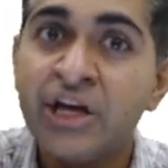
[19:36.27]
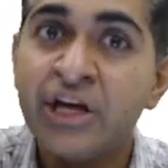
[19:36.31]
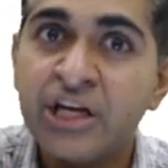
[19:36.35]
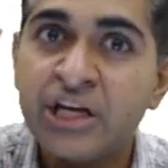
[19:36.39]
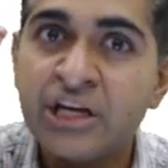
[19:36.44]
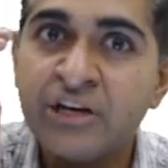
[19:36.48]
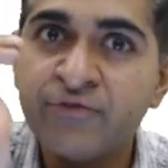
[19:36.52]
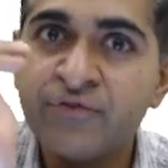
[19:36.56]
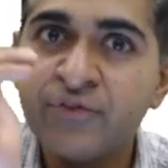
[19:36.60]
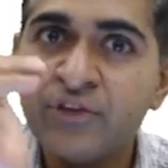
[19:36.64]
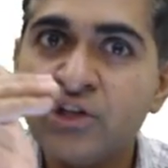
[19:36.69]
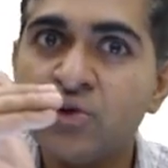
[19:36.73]

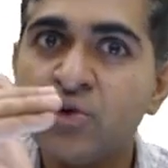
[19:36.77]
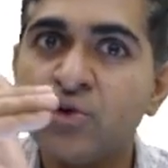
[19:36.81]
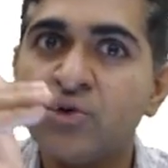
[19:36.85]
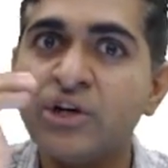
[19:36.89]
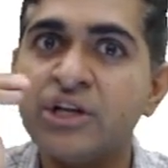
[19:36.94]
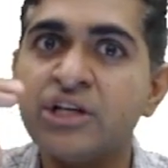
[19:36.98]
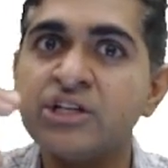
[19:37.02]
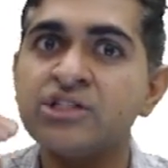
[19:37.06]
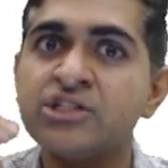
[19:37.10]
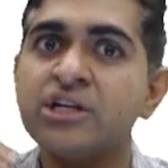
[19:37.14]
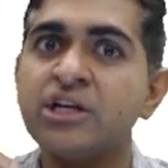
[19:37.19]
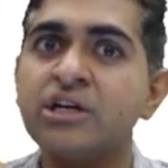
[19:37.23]

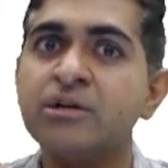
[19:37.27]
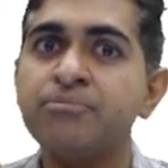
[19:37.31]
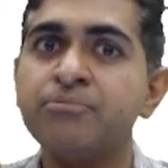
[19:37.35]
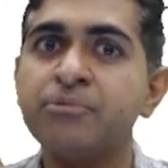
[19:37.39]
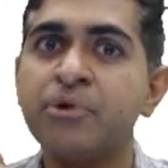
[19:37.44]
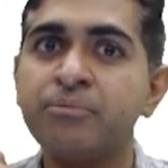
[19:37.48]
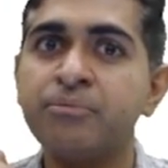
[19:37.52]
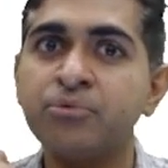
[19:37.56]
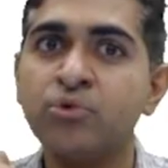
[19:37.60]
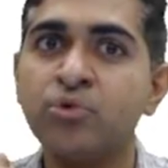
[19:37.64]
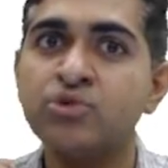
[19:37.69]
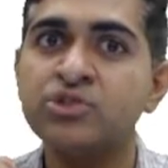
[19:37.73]
inferonasal
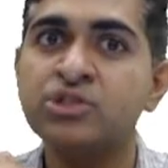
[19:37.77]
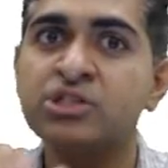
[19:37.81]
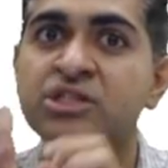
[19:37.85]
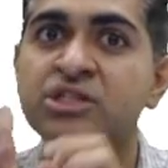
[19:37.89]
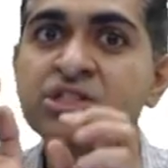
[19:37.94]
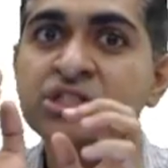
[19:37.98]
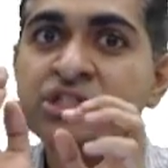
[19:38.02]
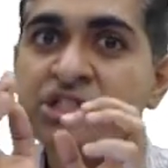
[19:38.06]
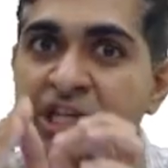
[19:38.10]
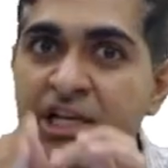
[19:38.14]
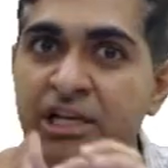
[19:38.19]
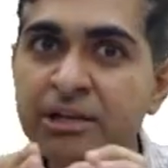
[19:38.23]
proptosis,
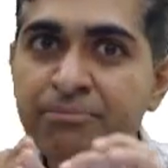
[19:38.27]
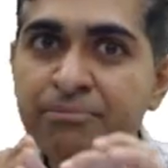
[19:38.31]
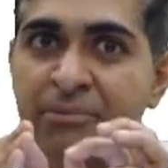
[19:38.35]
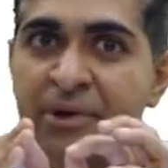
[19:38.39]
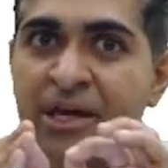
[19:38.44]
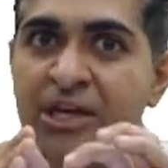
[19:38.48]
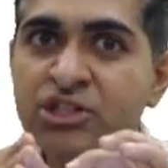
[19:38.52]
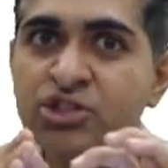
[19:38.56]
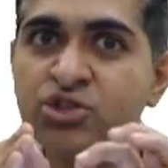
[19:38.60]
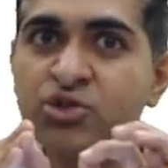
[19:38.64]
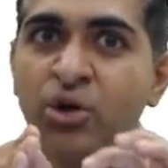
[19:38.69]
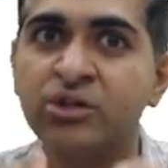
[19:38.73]
still
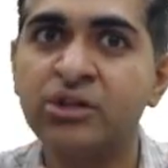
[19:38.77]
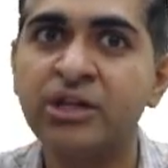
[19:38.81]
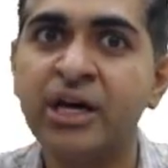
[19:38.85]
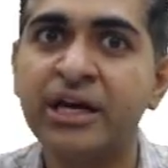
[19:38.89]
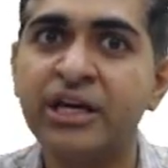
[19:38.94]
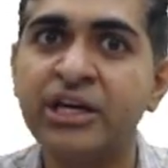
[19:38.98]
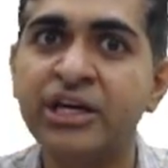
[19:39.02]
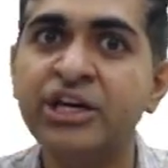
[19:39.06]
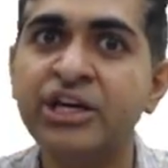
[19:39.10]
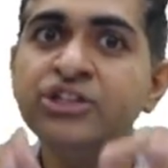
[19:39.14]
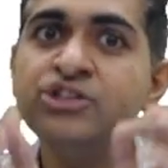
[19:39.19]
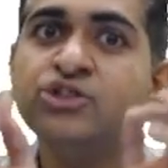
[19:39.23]
based on the
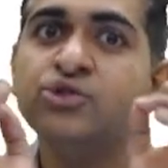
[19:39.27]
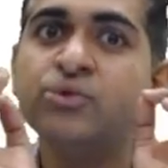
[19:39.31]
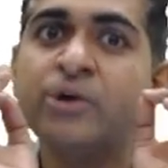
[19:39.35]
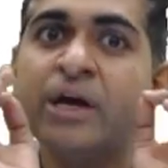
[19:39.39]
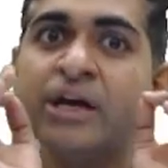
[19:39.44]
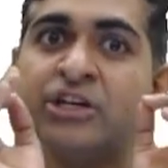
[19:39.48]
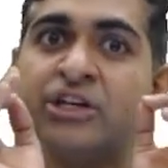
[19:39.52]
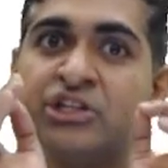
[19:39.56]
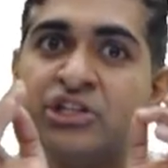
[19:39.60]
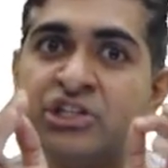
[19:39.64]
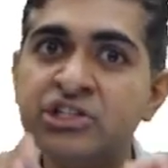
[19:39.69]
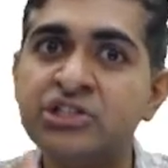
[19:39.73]
age, you
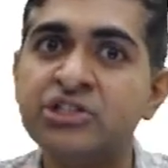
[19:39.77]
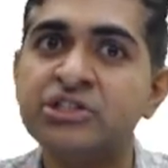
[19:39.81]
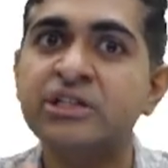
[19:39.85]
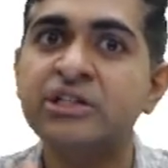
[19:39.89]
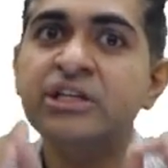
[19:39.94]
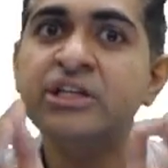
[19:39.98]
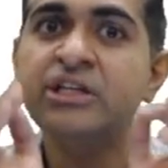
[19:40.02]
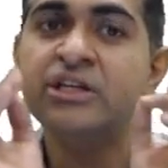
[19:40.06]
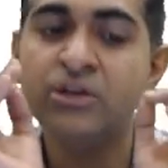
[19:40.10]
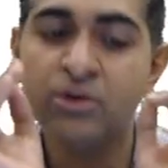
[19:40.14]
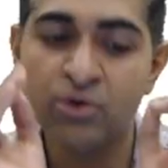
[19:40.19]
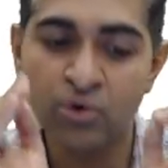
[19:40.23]
can
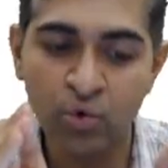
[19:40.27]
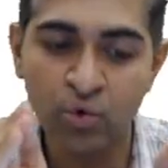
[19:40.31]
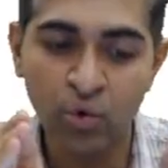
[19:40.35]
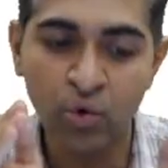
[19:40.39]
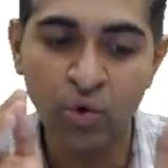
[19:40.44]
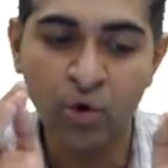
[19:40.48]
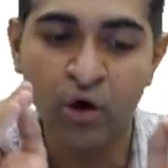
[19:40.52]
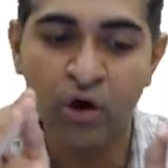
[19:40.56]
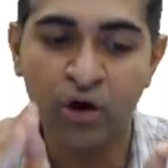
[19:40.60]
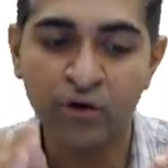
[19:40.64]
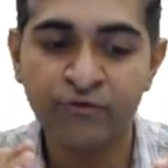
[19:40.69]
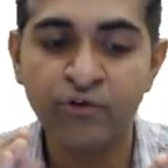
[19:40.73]
easily
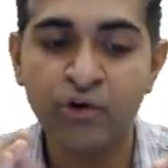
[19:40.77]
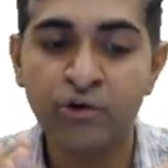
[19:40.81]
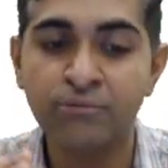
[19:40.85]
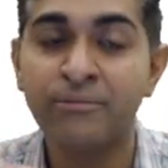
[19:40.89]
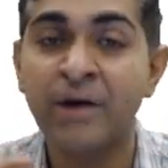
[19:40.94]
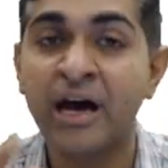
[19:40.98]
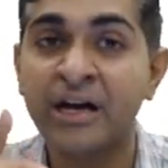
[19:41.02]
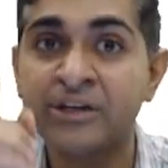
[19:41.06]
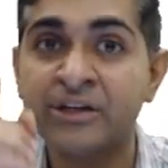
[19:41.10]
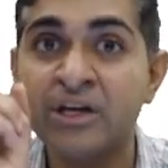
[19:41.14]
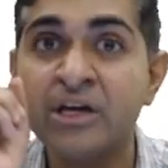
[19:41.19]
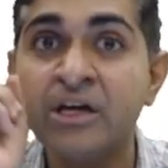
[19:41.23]
go on for
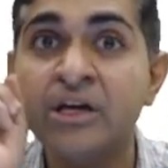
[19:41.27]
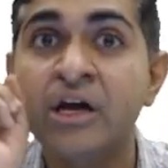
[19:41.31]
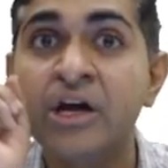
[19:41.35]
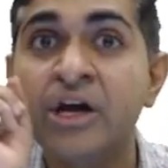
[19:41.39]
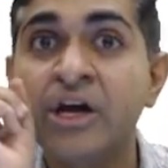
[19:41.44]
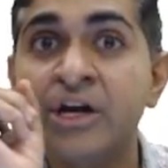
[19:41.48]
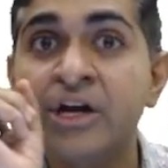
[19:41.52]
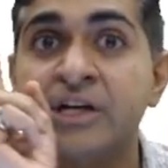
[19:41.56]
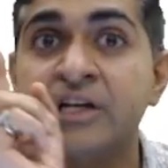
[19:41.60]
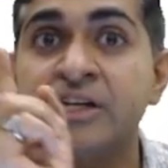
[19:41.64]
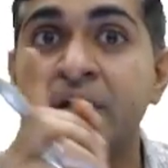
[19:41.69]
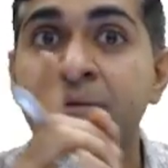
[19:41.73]
marking
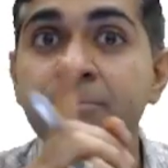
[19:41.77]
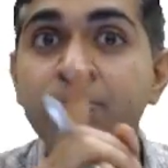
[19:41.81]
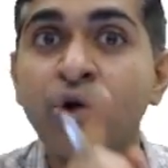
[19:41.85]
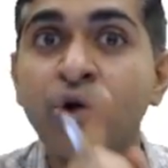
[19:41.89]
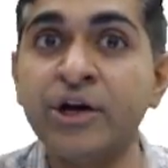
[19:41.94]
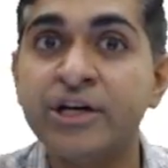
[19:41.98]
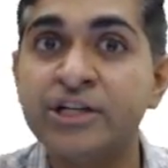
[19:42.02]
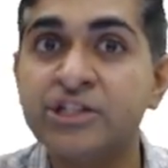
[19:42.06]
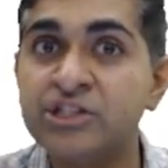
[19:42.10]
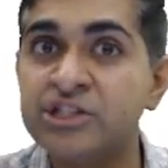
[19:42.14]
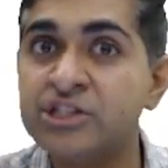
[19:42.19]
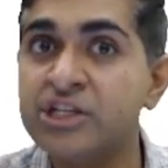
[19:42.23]

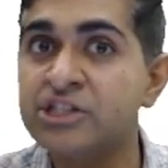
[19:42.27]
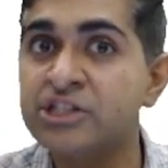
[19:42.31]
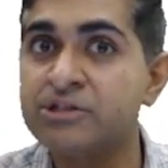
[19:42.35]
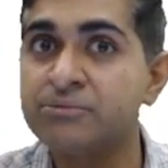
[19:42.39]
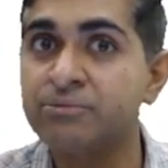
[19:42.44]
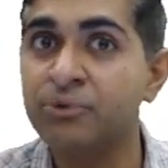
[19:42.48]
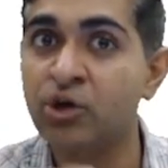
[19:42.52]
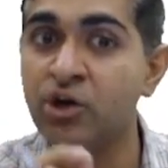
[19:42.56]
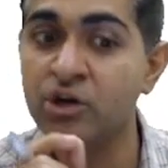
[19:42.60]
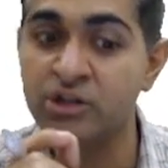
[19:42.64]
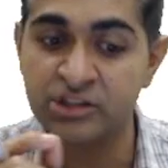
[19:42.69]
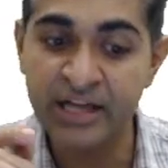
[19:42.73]
dermoid cyst,
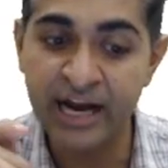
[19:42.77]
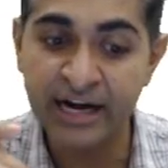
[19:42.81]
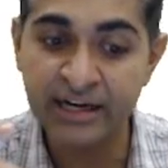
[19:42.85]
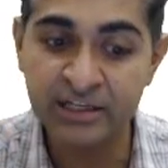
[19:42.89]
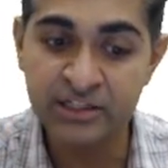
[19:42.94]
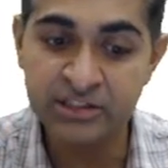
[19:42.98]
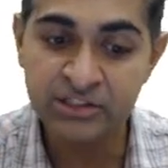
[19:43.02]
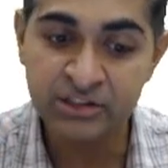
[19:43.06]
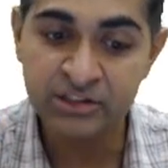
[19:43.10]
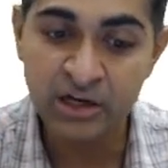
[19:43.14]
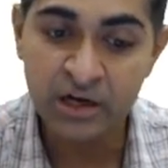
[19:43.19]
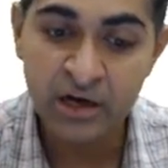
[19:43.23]
because that
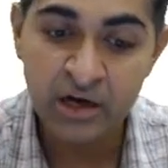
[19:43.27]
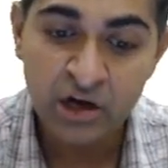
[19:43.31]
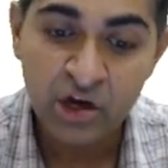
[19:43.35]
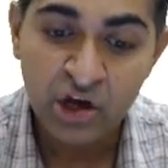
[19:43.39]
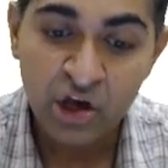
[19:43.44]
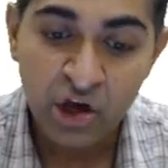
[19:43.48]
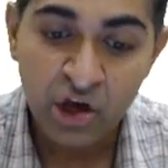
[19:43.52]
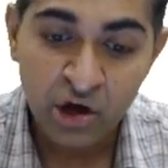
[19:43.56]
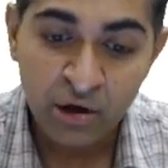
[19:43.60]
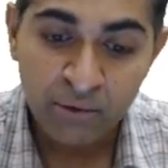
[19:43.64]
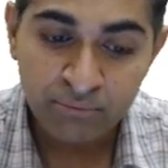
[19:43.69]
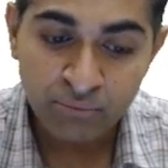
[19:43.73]
is the
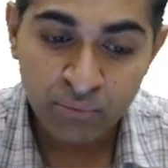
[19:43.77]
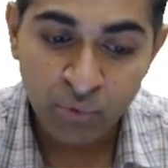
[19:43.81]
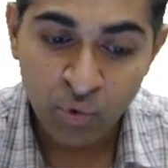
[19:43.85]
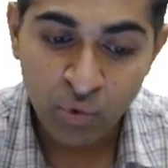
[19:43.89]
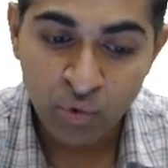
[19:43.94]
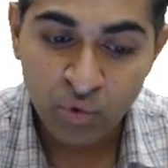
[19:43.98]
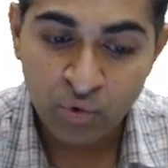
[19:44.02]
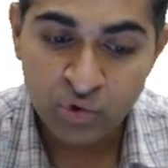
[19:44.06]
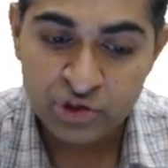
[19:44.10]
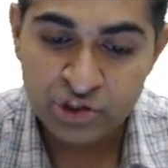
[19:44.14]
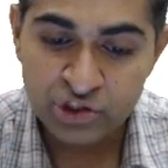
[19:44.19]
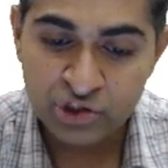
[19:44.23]

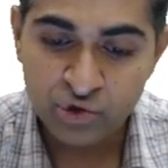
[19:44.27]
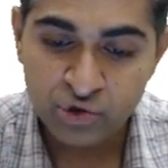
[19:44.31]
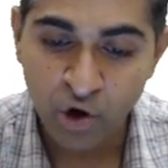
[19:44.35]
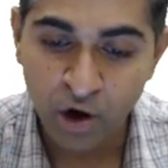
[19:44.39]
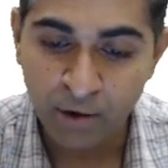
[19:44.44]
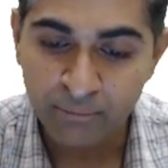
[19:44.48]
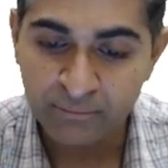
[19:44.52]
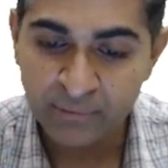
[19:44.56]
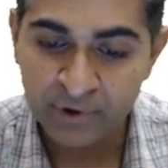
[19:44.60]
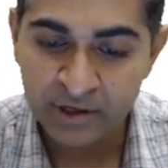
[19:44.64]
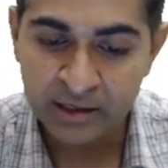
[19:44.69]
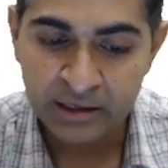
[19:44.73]
most
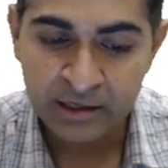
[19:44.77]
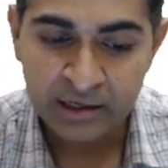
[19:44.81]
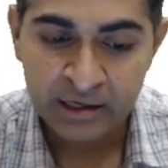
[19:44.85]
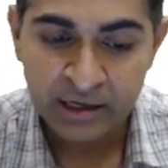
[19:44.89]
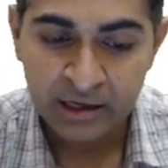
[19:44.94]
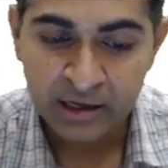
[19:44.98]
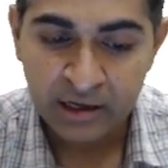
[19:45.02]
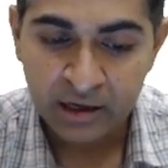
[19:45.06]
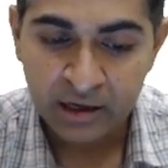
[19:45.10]
common